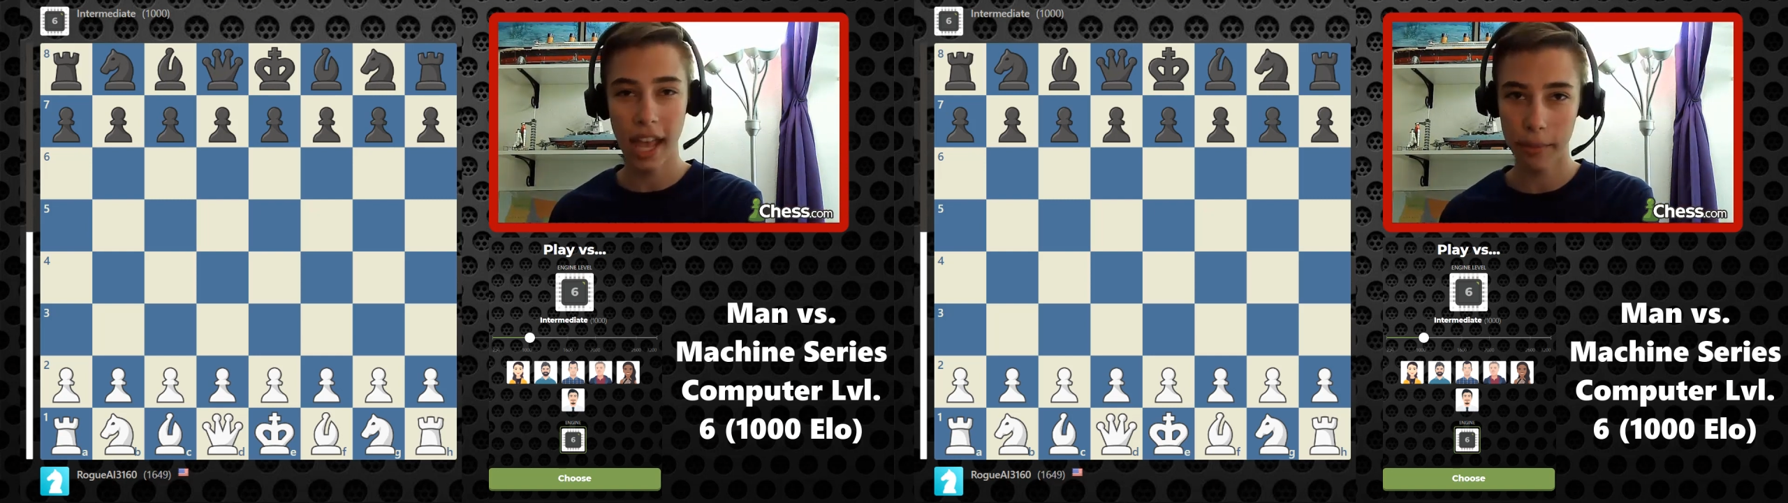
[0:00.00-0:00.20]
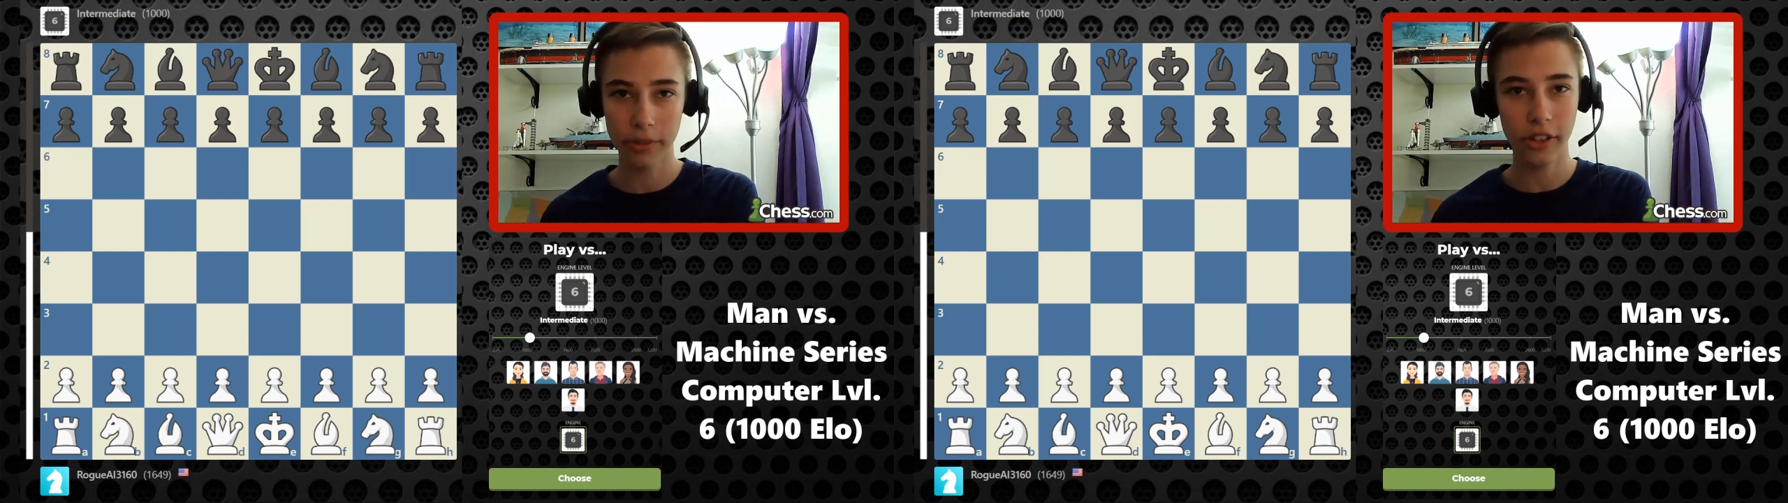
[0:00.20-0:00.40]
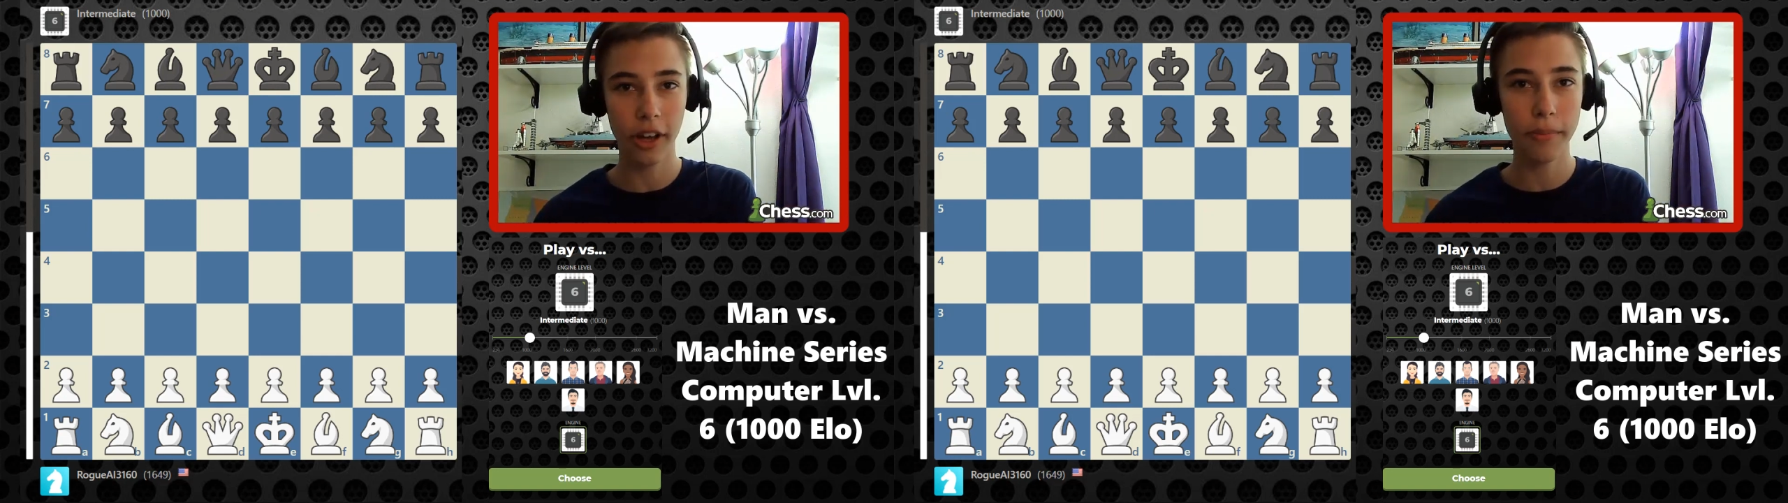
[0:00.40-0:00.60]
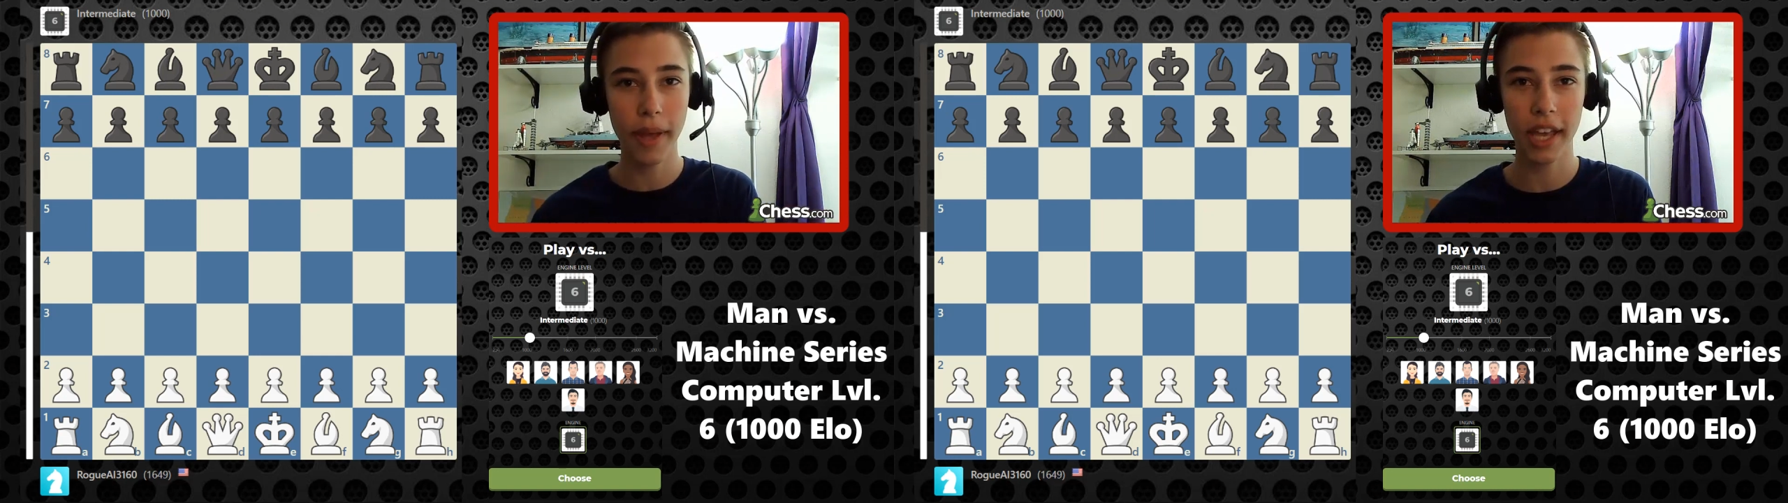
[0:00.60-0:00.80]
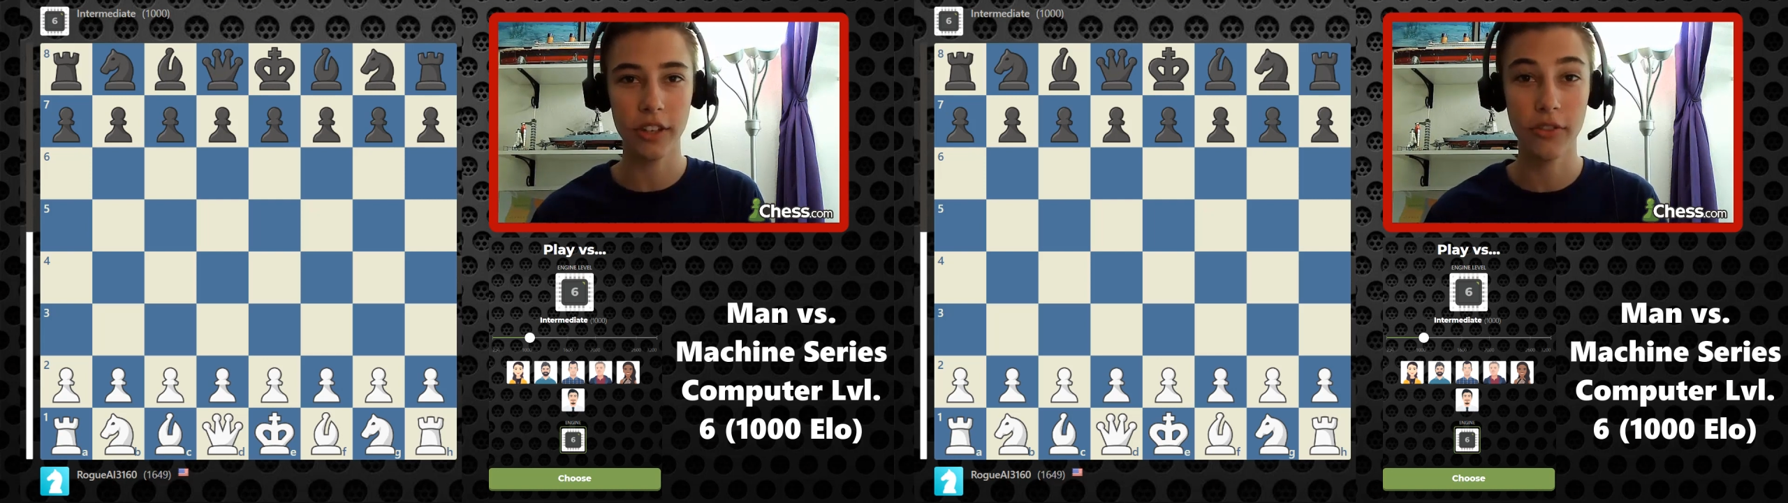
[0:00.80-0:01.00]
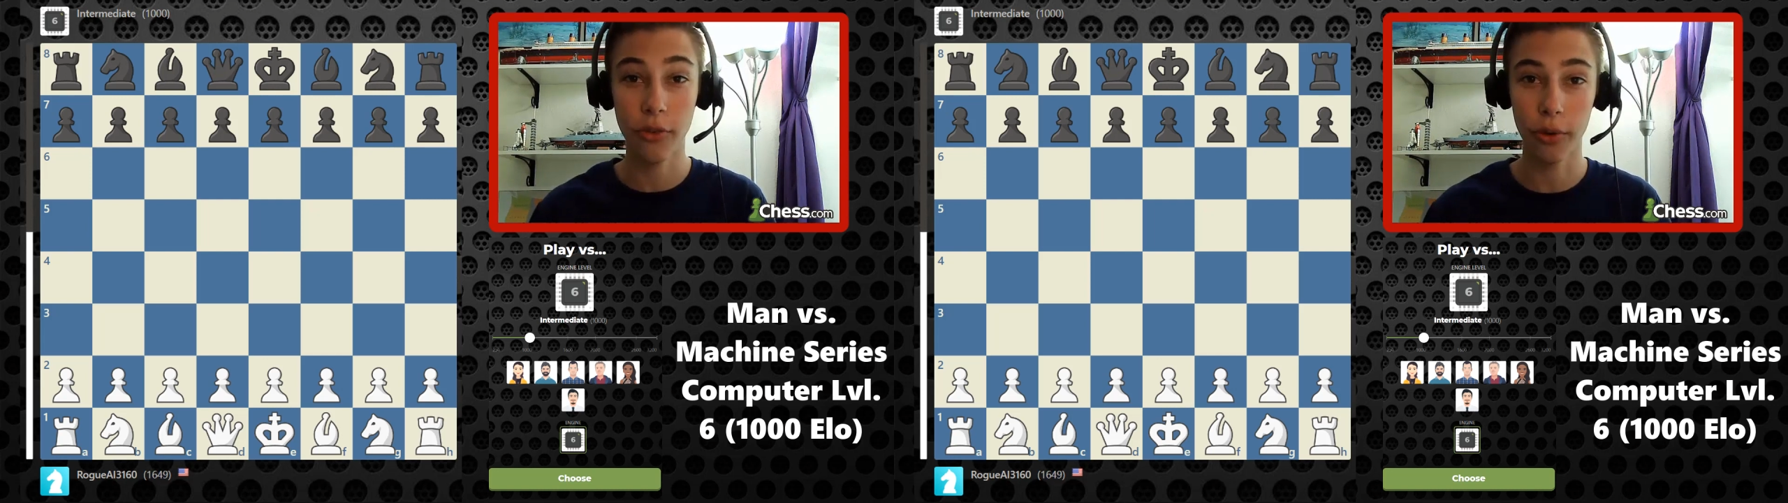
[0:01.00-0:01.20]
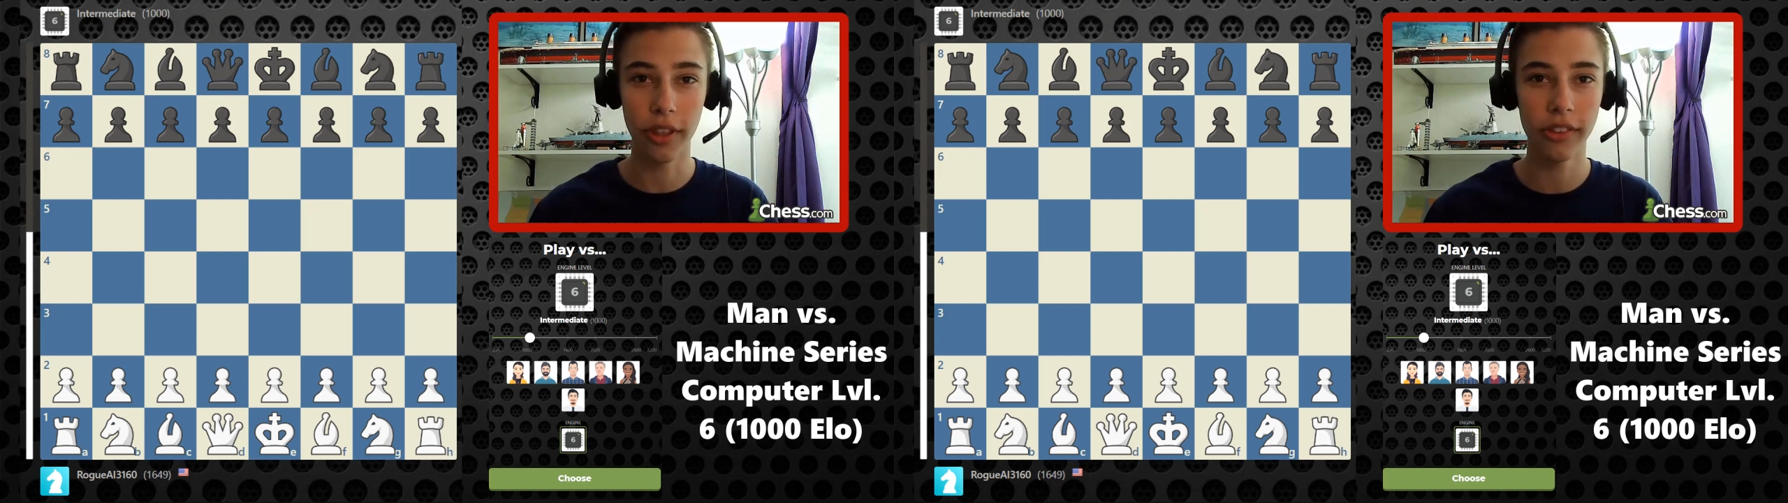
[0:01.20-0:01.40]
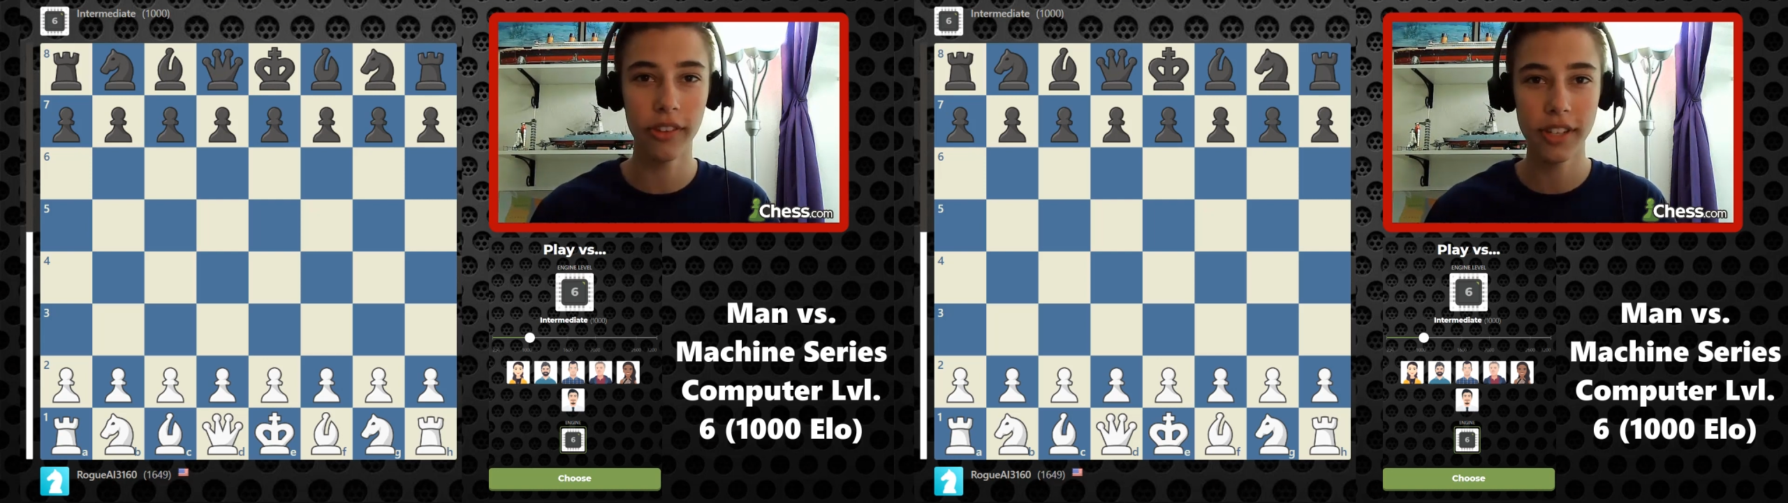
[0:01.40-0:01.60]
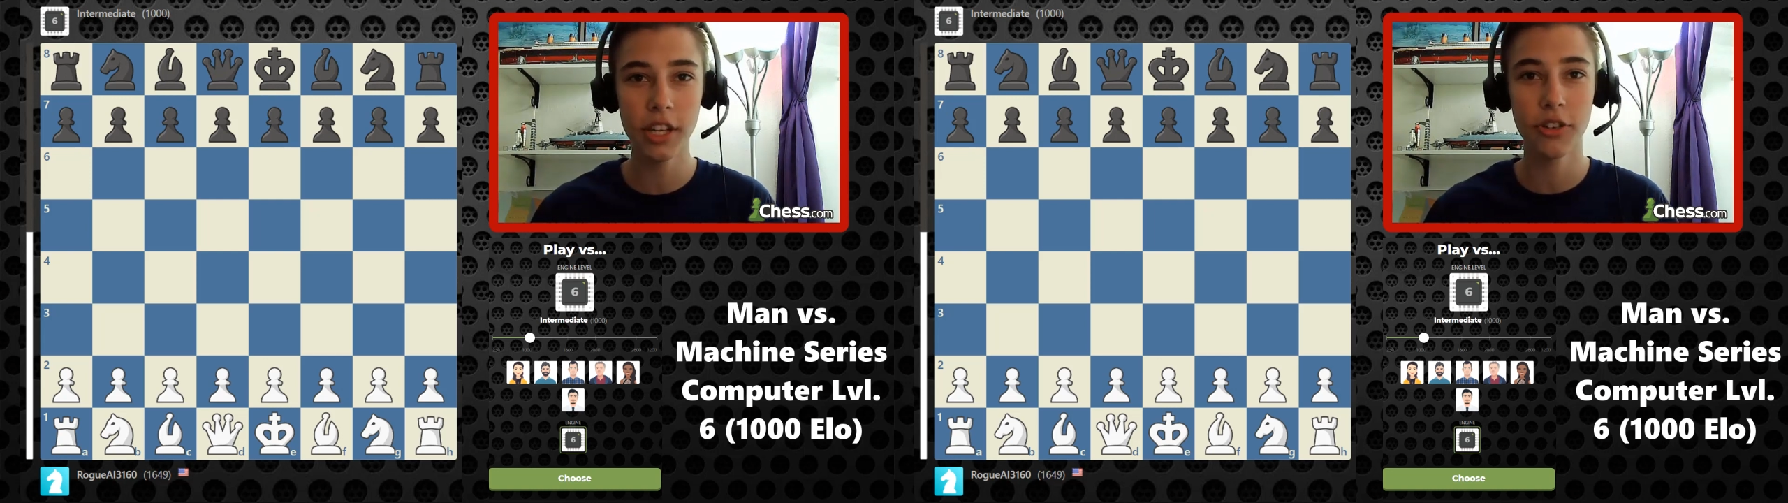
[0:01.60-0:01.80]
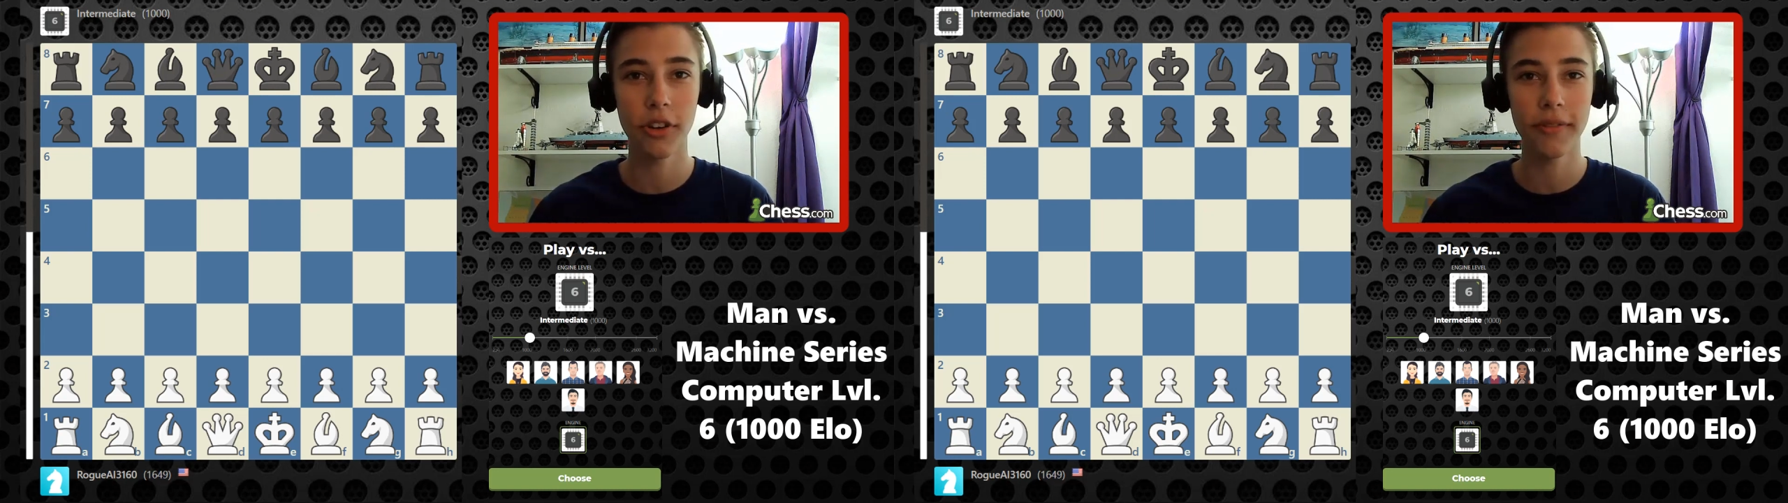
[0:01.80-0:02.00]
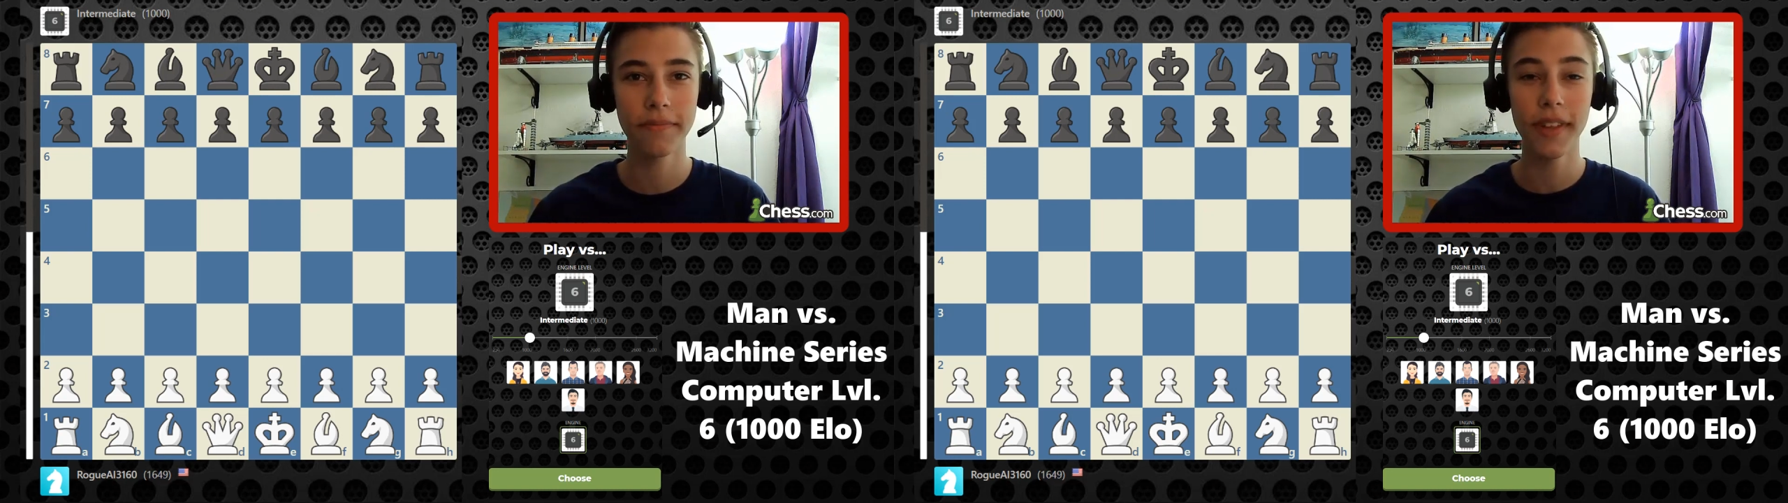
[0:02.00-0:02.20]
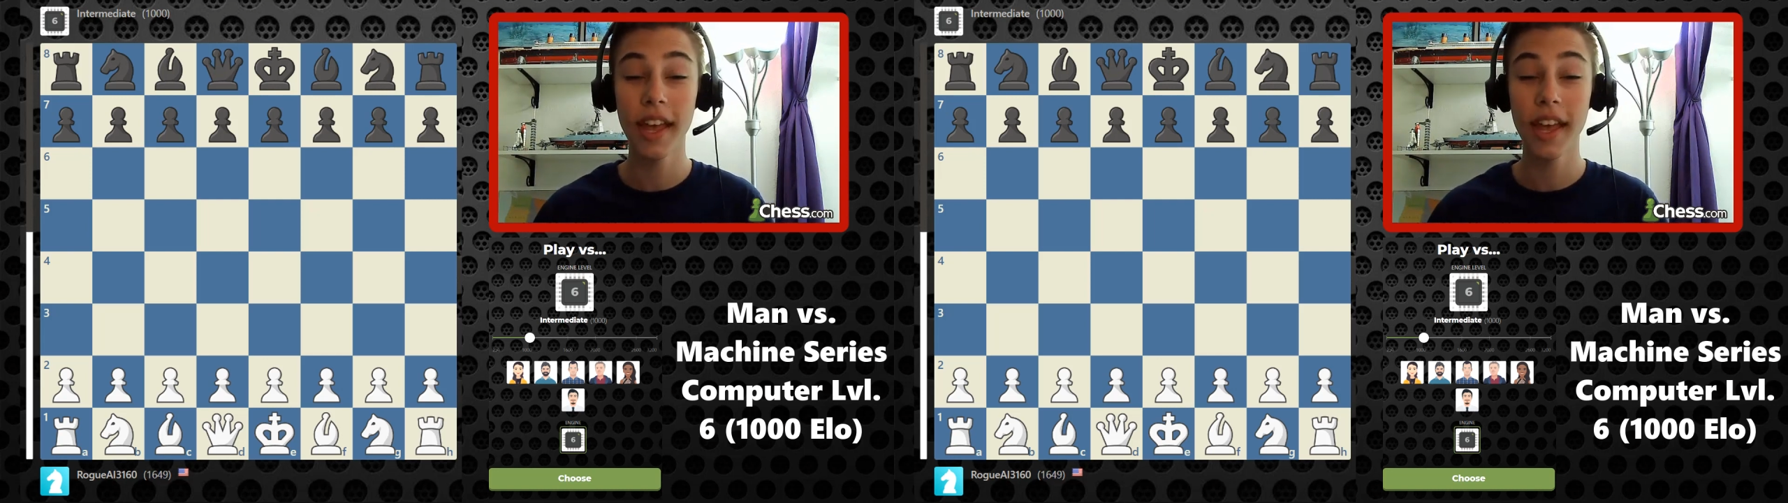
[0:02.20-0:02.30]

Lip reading: Amazon page for this t-shirt.